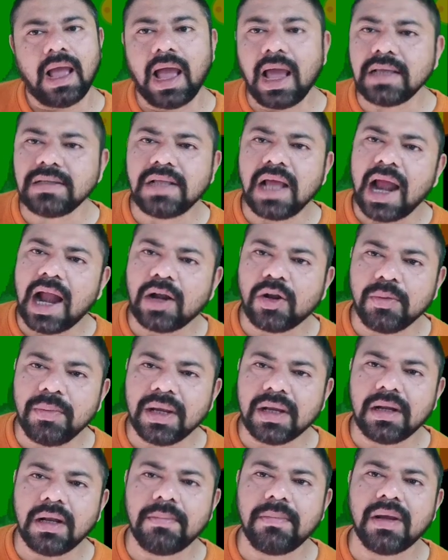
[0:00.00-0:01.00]
As the
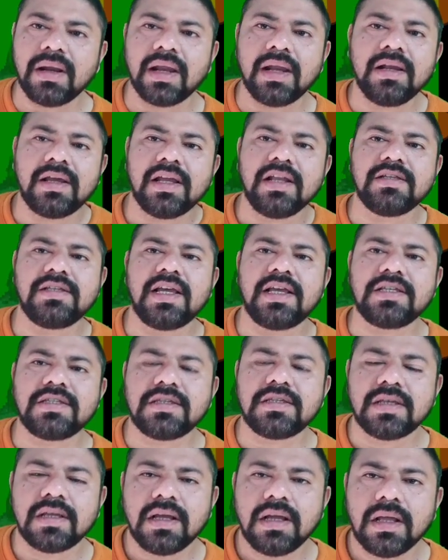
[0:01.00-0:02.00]
atomic number
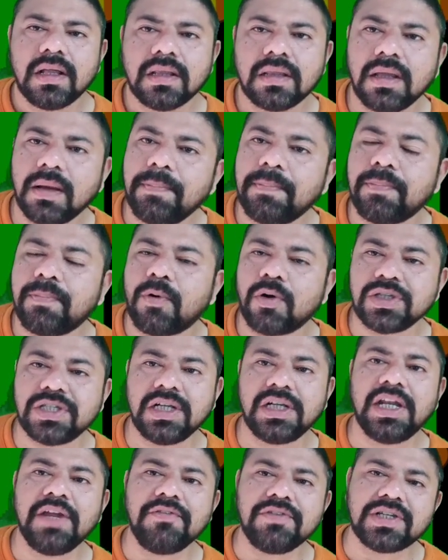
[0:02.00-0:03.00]
increases, the
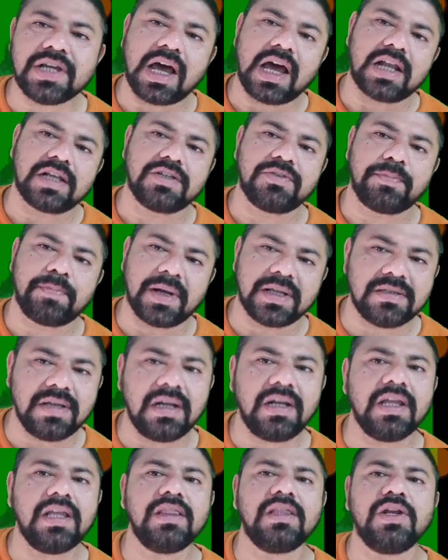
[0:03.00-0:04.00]
positive charge
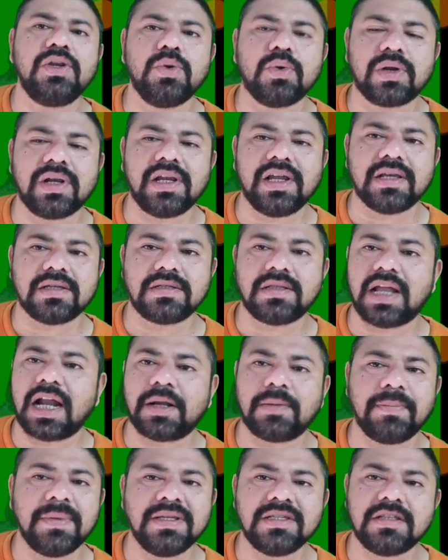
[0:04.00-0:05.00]
present in the nucleus,
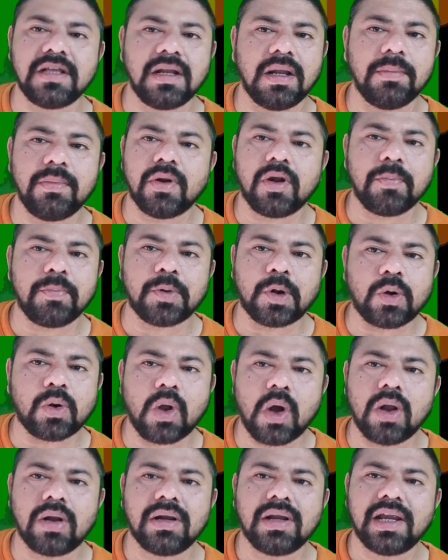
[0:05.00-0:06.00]
that means the number of
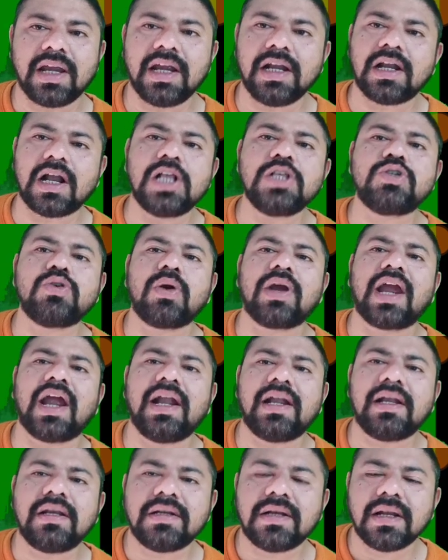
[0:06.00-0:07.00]
proton, it also
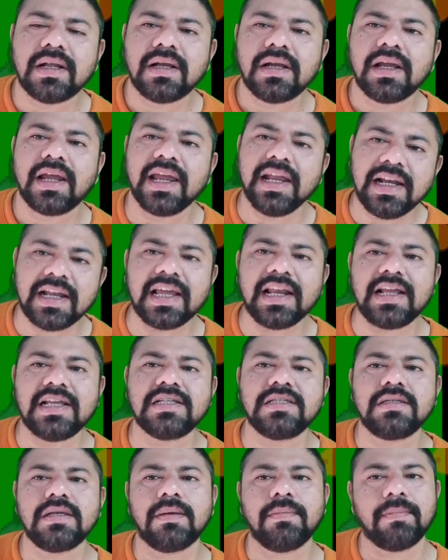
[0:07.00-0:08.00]
gets
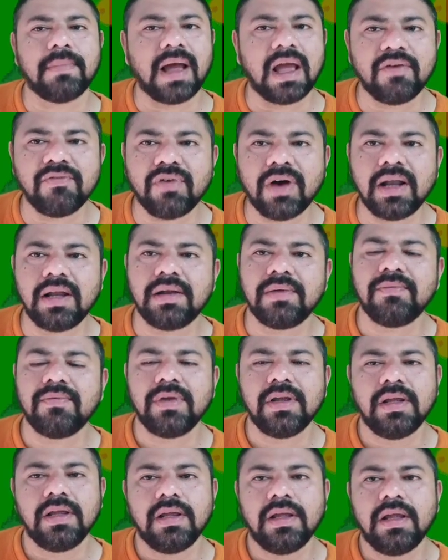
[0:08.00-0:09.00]
increased by one.
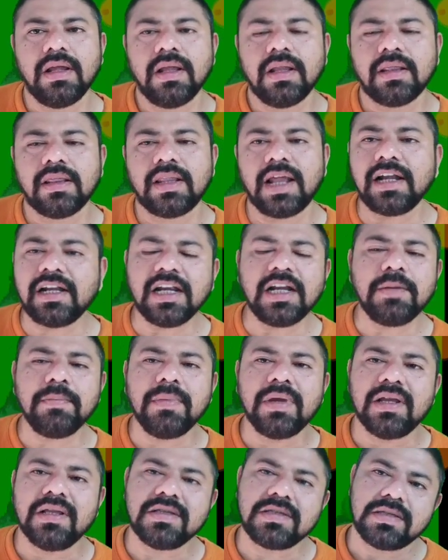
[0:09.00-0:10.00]
That it
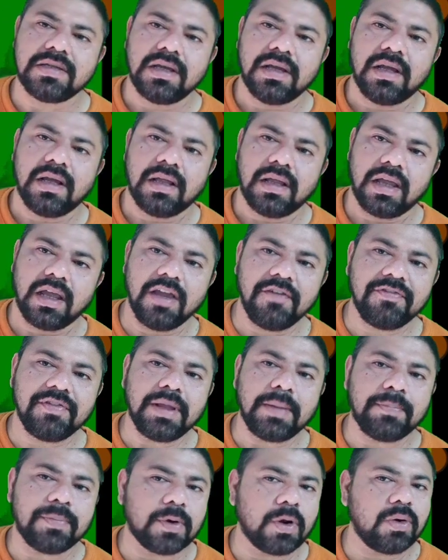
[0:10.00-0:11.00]
means if
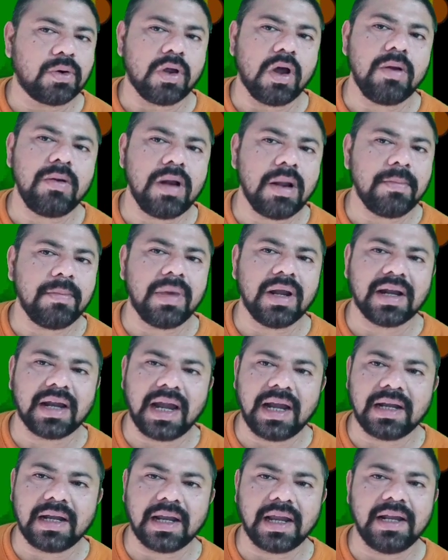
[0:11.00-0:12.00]
the proton number
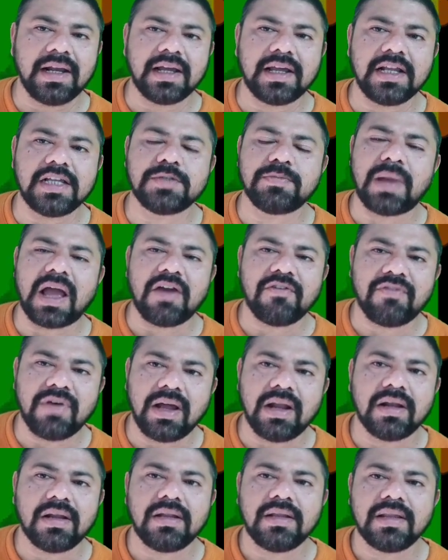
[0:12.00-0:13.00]
get increased by
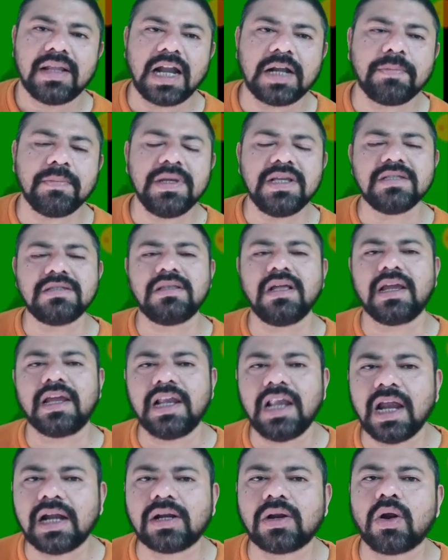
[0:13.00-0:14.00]
one, that means the
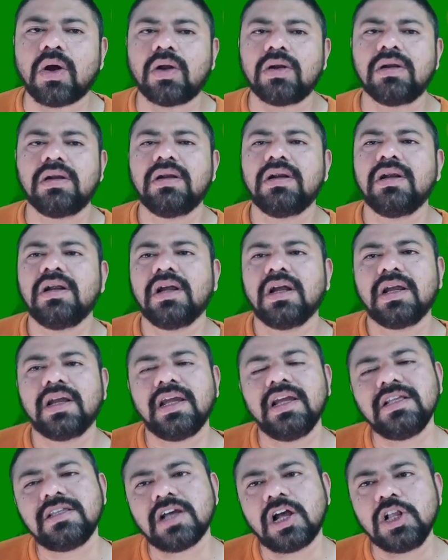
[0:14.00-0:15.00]
electron
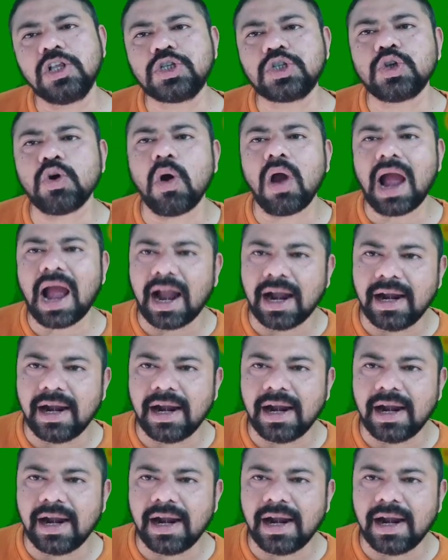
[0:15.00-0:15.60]
is also